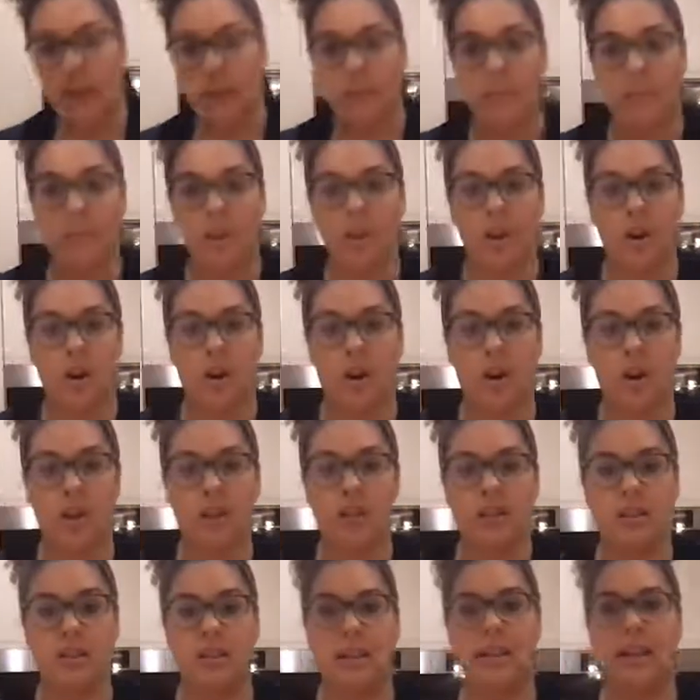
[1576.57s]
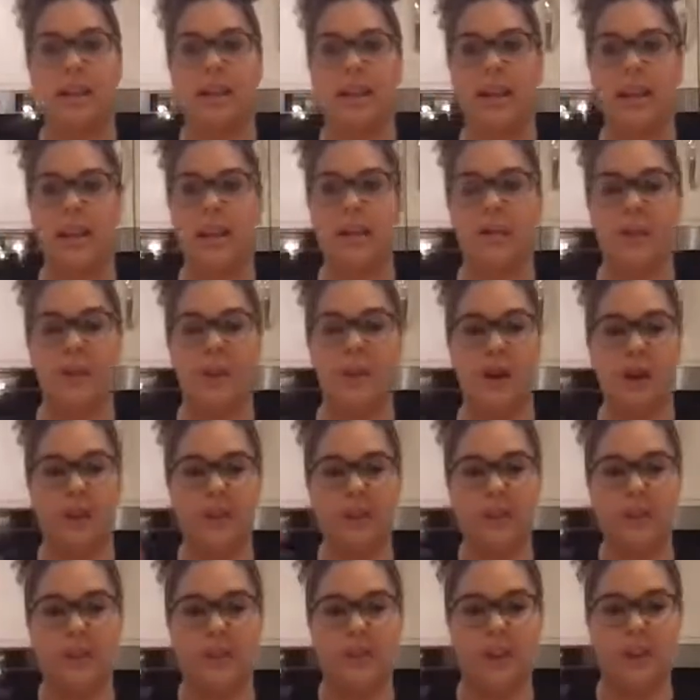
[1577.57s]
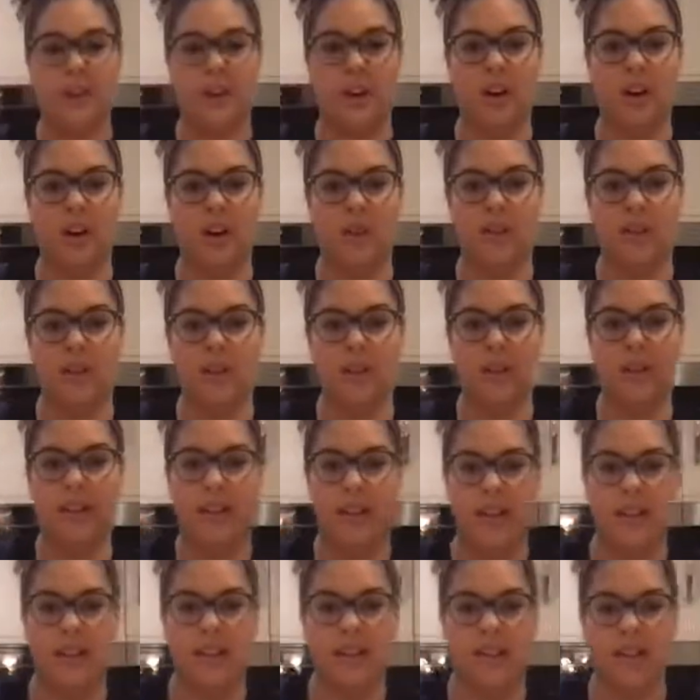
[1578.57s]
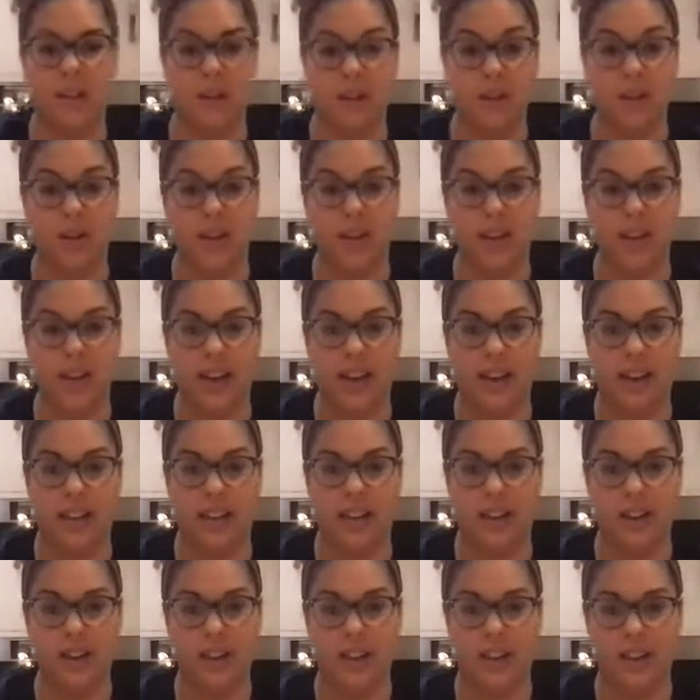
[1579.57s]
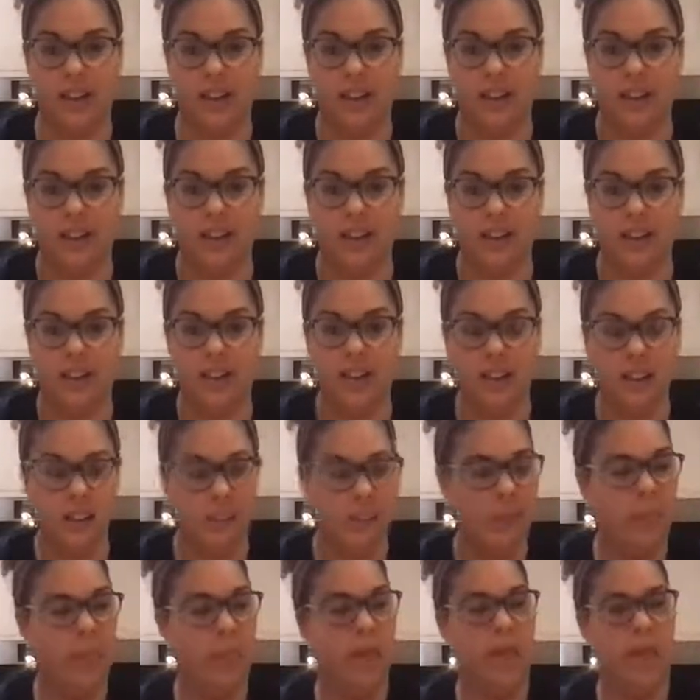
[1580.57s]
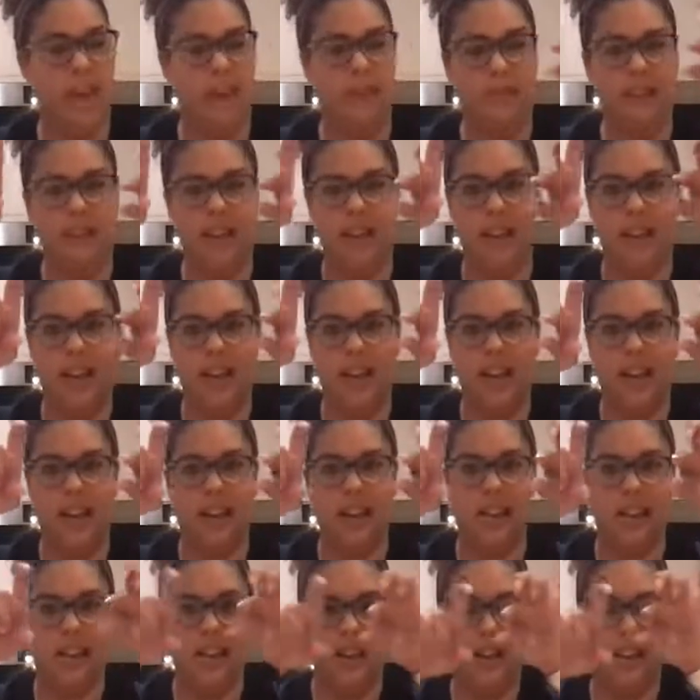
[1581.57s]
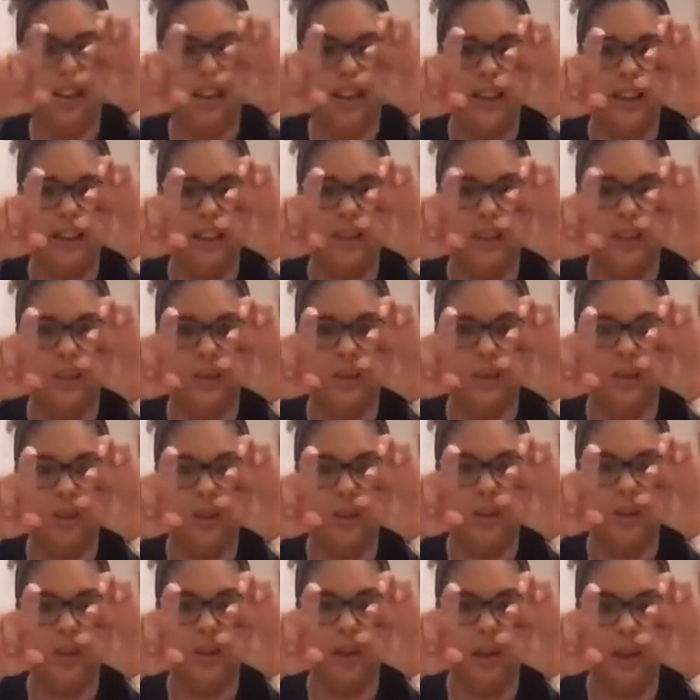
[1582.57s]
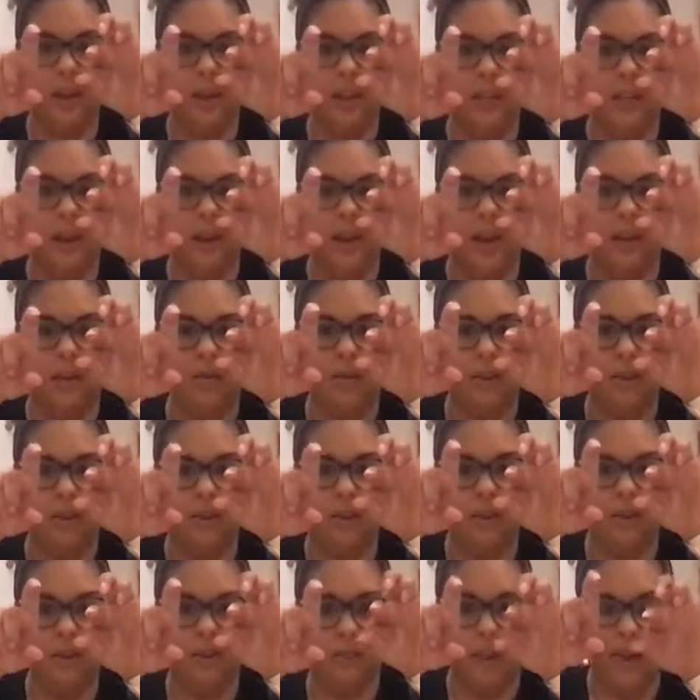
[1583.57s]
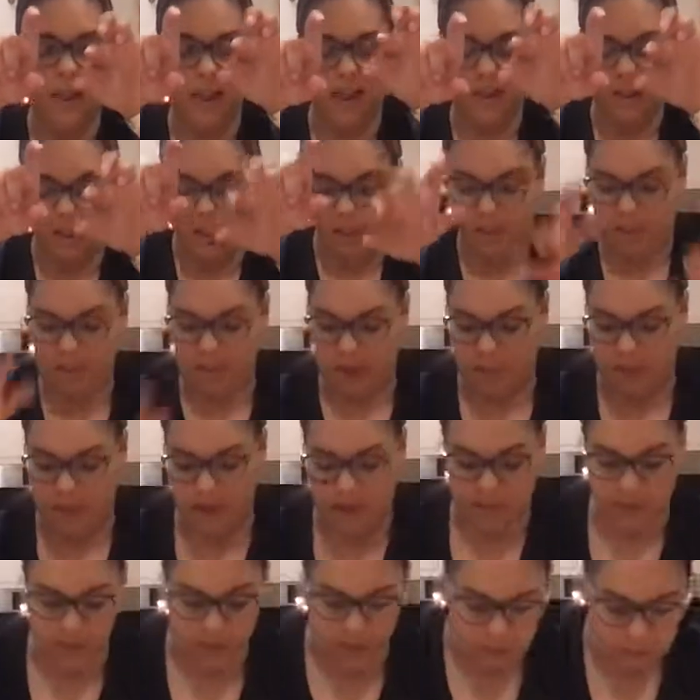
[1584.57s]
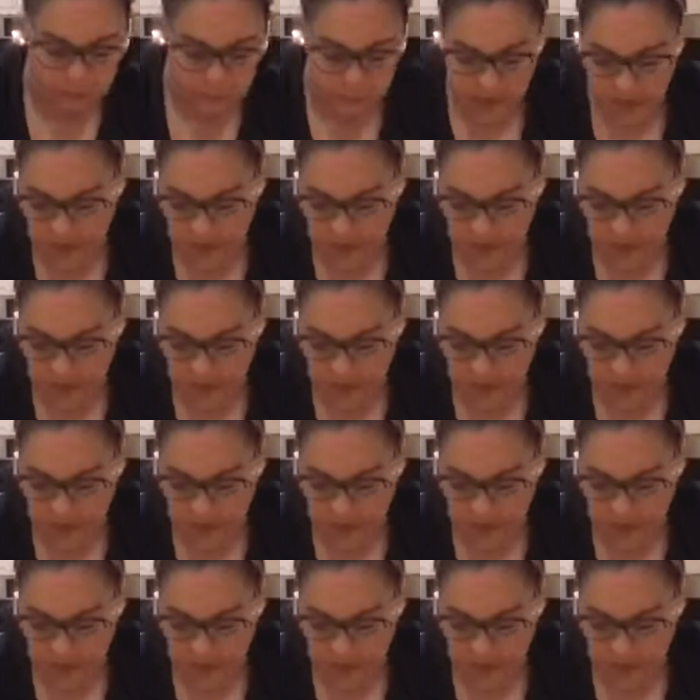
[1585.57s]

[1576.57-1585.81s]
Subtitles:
Because if you have a dark chocolate cake that's like this, and a vanilla cake that's like this, when you cut them out, they're not going to be the same level.